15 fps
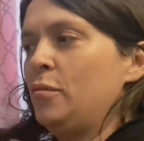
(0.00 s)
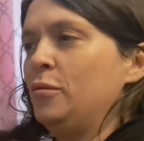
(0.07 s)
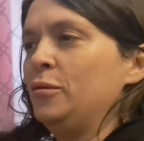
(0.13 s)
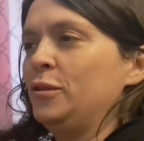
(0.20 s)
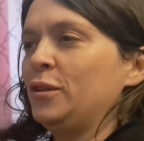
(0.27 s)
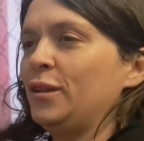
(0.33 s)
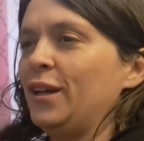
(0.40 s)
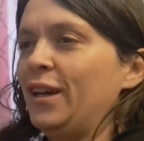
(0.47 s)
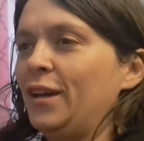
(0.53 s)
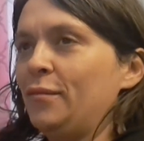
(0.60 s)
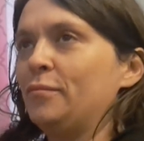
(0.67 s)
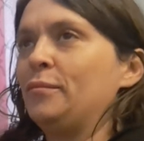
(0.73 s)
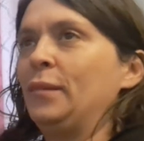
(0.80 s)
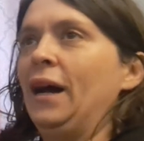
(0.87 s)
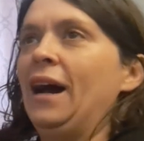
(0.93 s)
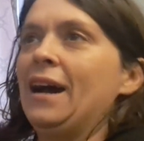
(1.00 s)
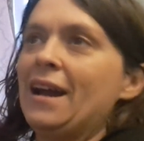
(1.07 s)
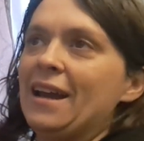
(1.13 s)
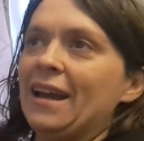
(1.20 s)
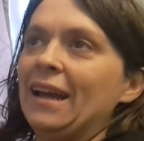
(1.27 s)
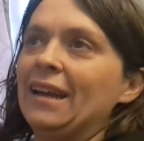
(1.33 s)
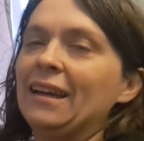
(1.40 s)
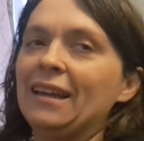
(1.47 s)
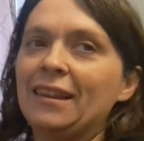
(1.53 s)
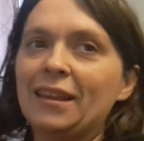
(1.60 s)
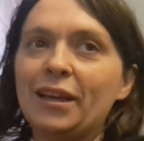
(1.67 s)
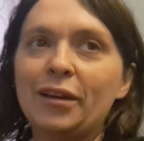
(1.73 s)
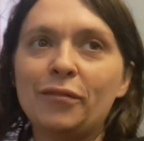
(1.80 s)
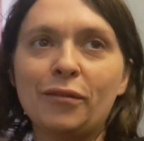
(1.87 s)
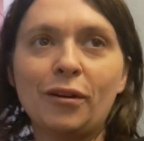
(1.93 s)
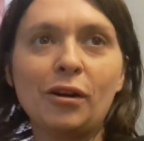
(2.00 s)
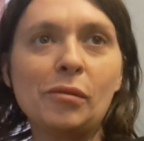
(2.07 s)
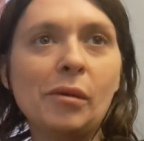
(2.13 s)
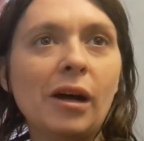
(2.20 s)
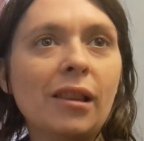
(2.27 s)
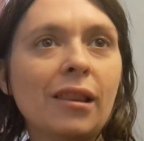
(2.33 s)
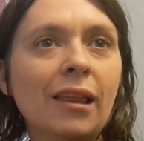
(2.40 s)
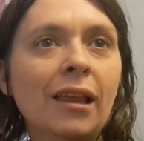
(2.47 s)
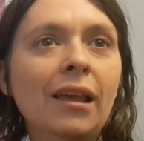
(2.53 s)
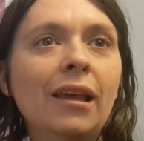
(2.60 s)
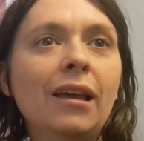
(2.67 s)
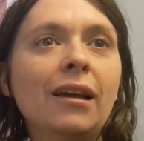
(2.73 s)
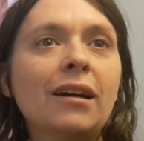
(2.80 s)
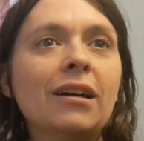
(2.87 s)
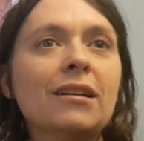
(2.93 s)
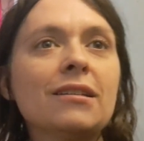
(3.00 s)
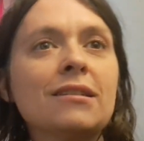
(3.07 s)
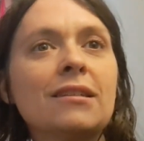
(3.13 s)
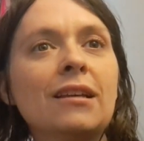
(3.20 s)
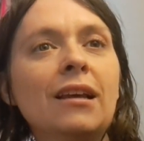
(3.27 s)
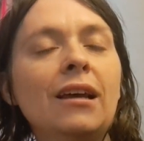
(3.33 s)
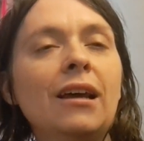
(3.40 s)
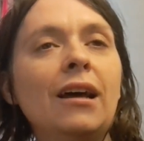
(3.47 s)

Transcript: able to like buy anything for a month because